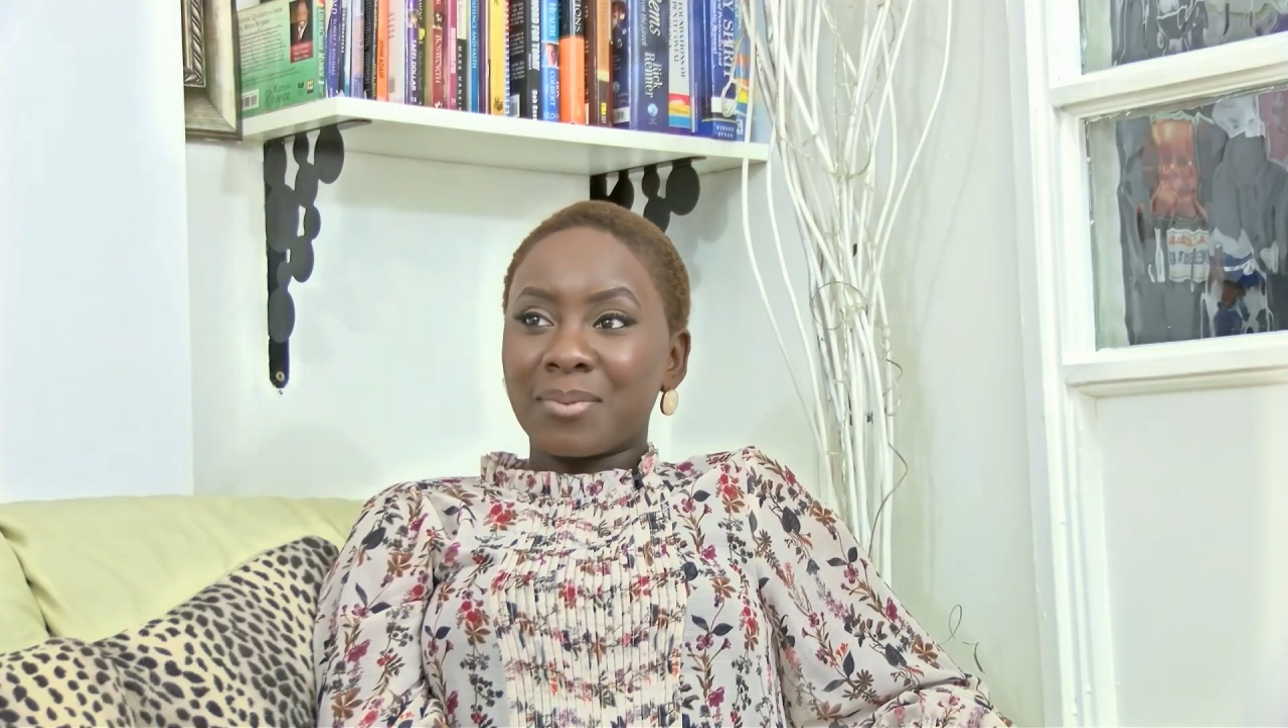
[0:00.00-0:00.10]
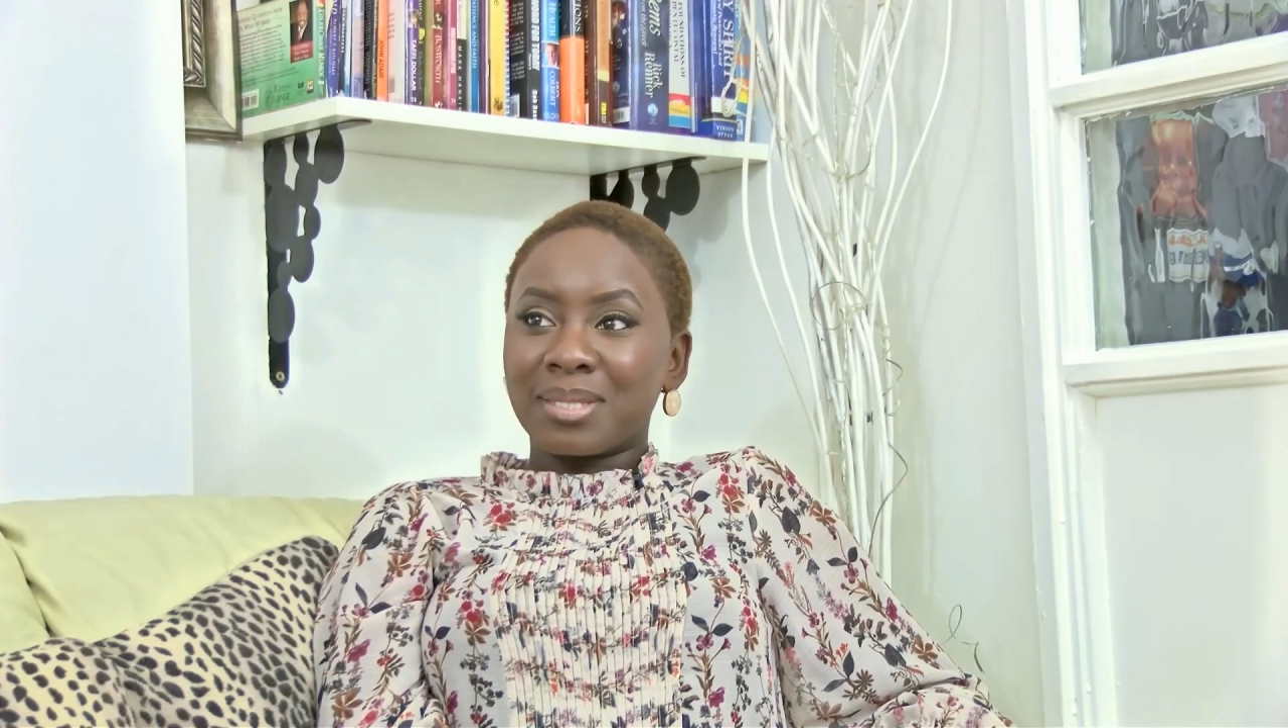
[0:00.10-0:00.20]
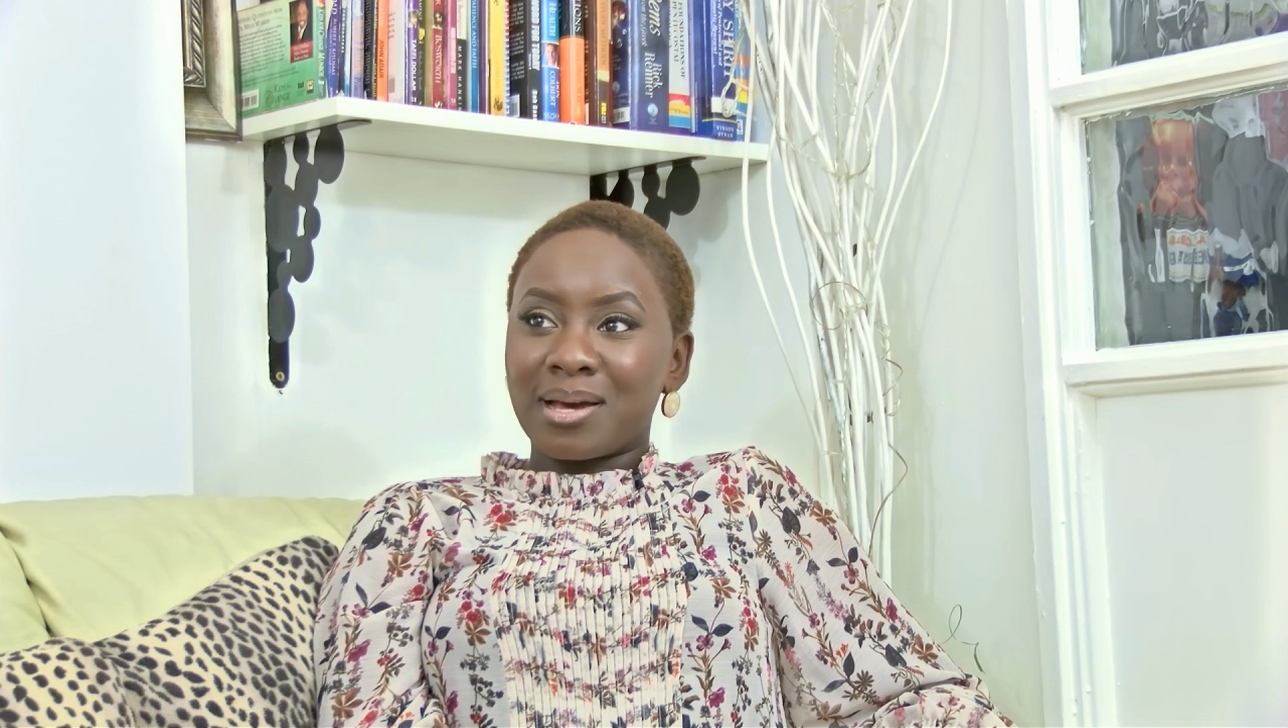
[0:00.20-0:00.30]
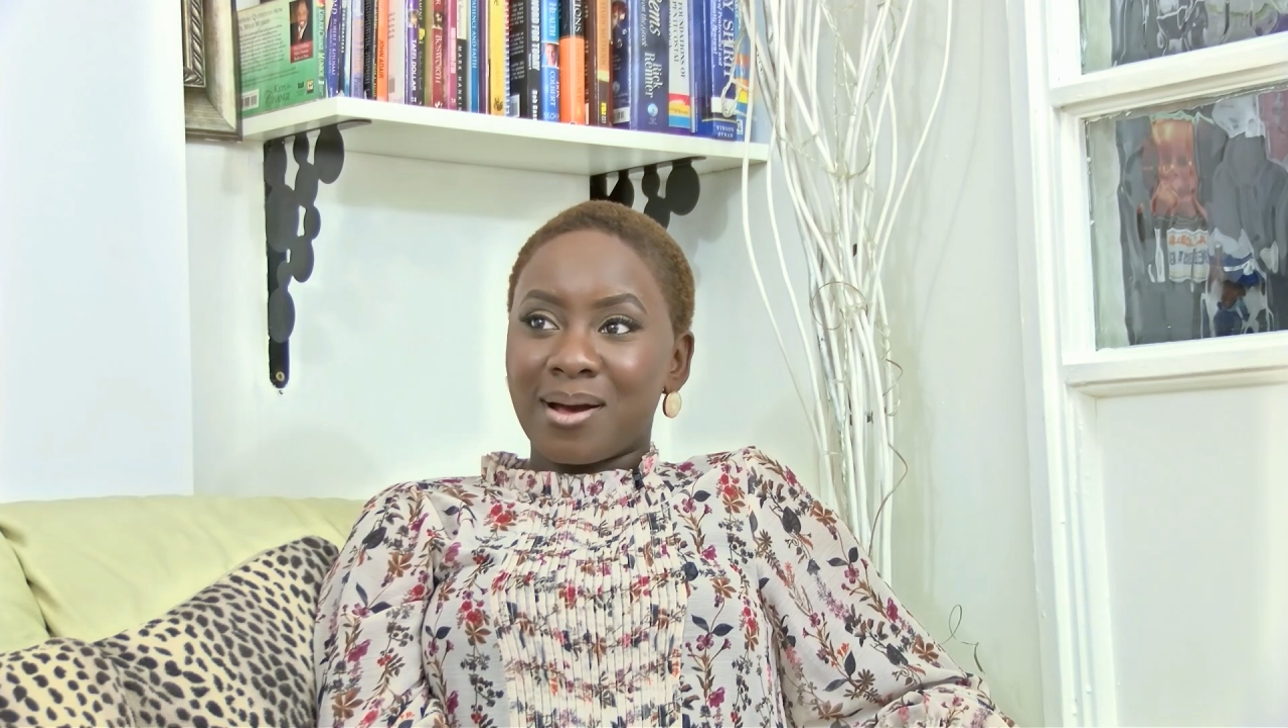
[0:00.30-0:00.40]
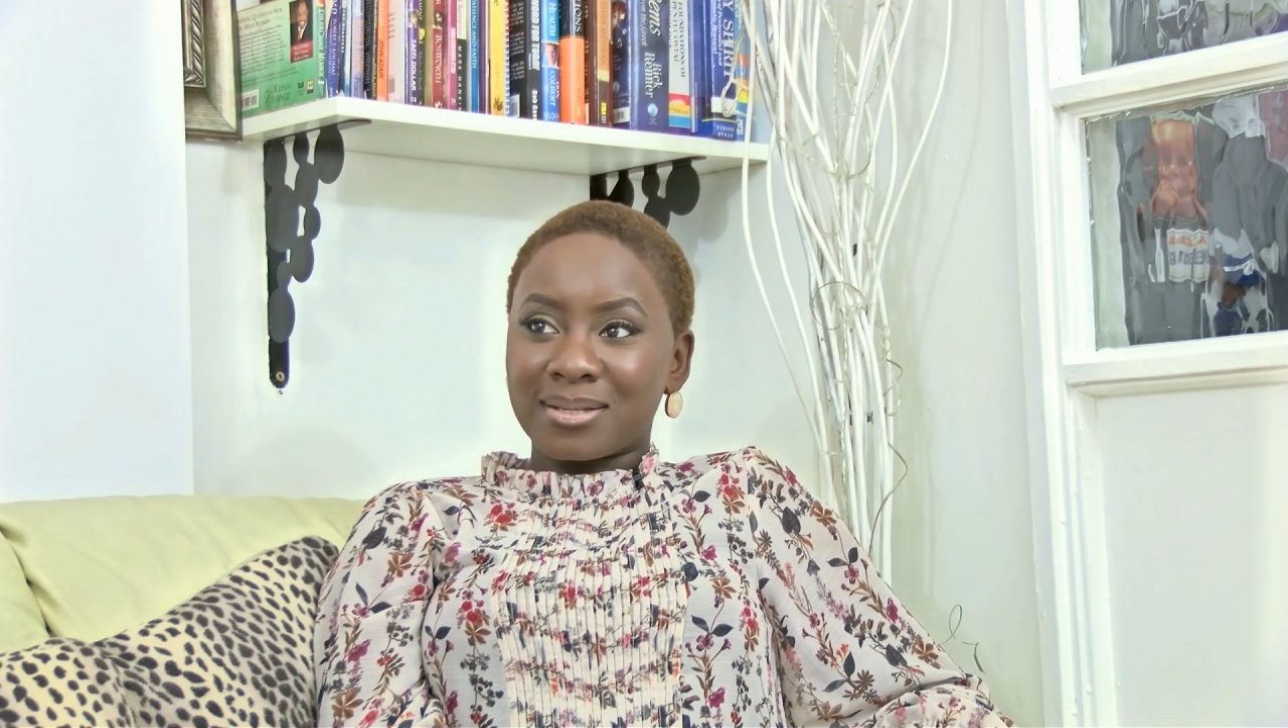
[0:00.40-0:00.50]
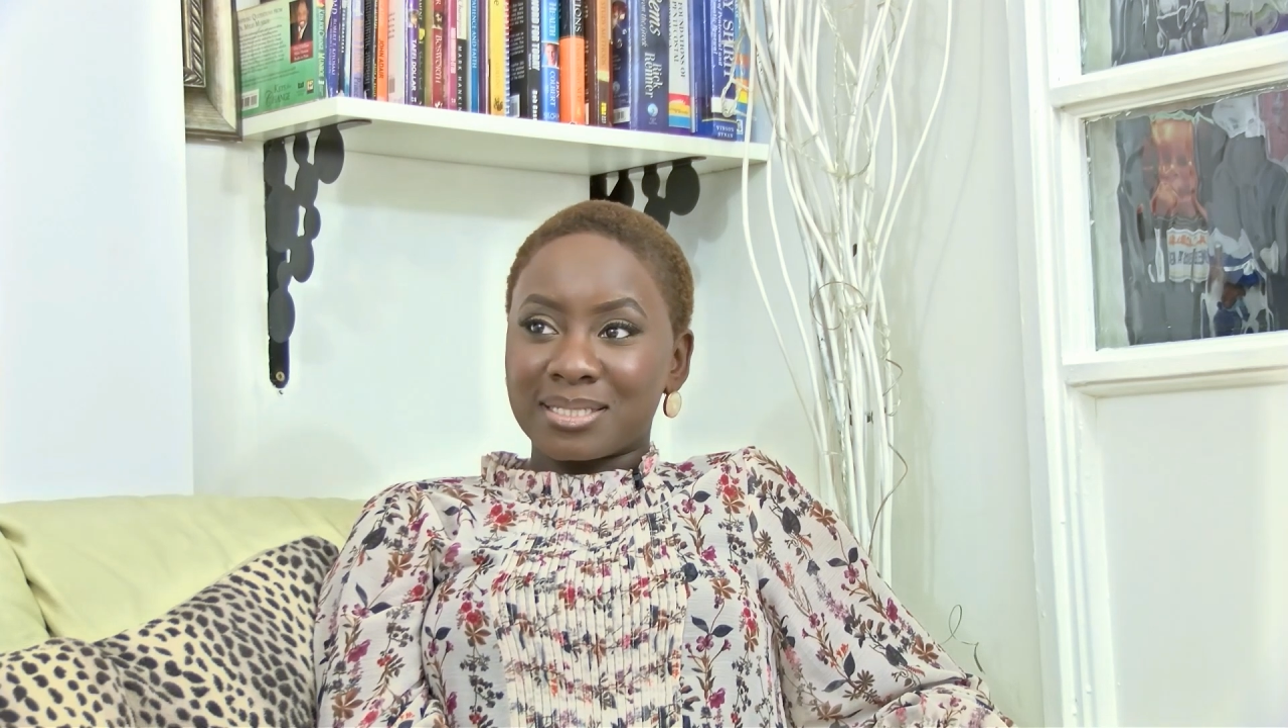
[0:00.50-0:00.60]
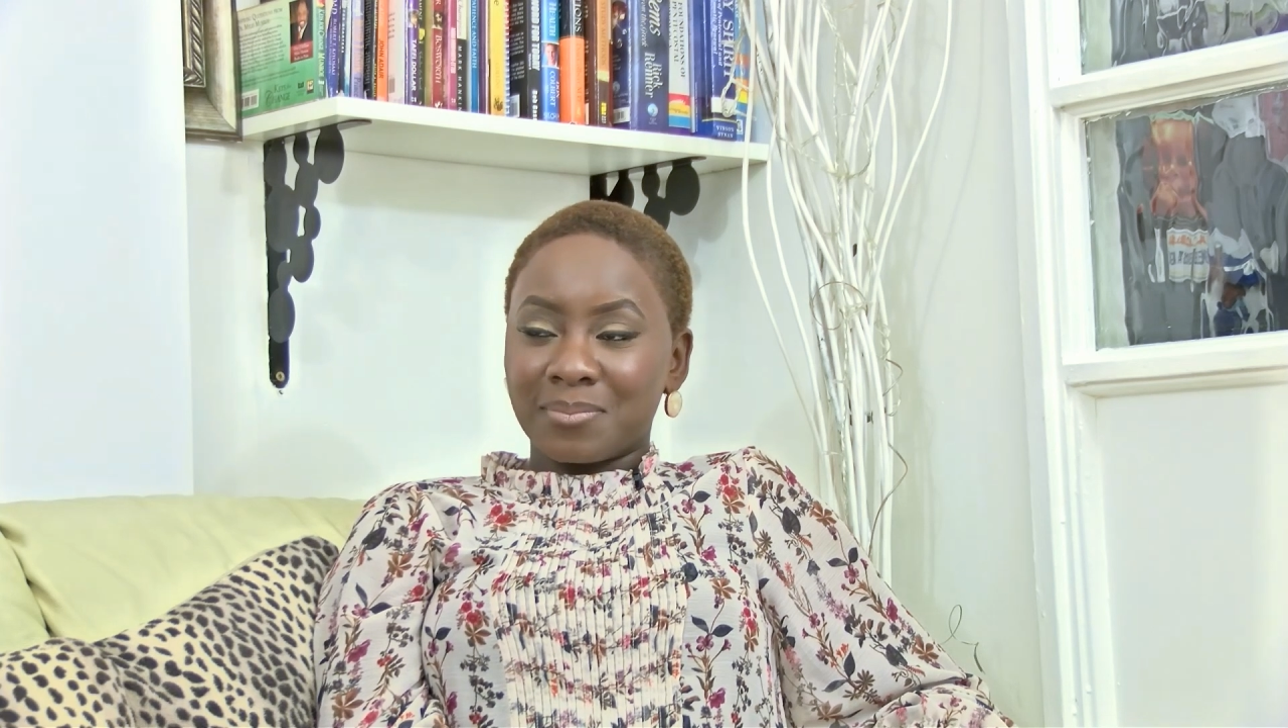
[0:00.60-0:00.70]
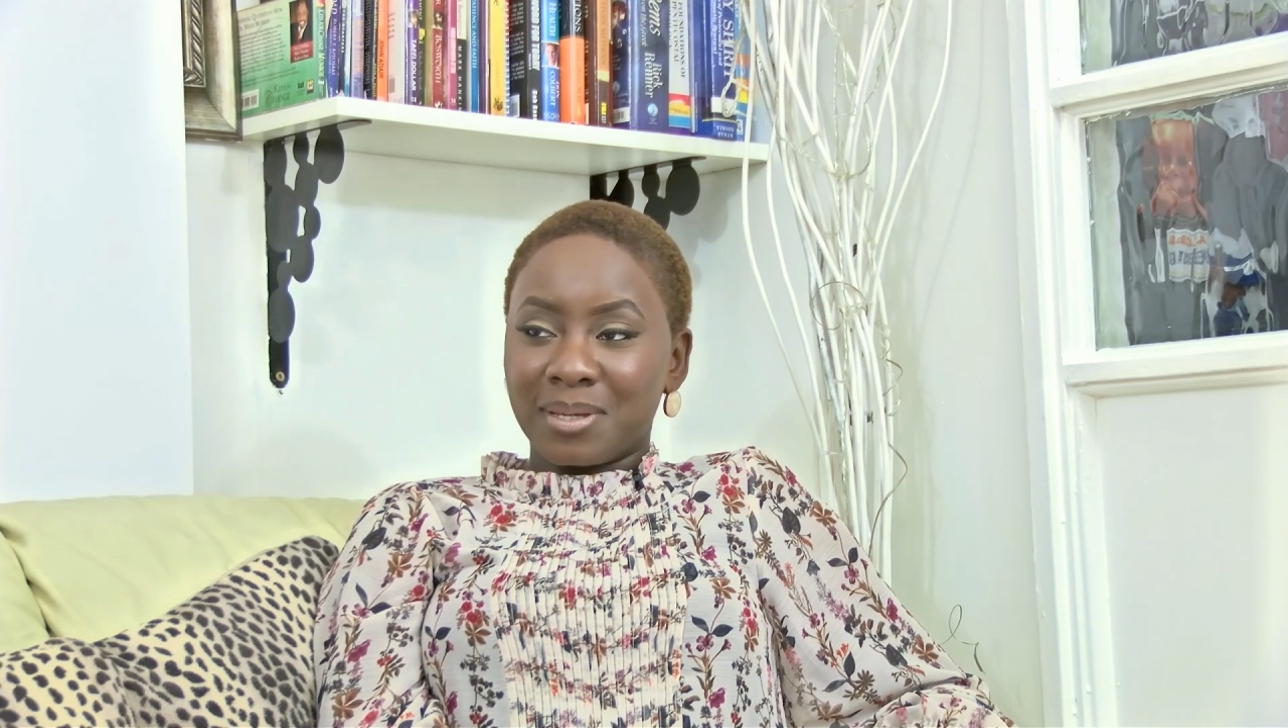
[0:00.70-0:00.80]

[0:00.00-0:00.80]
when they asked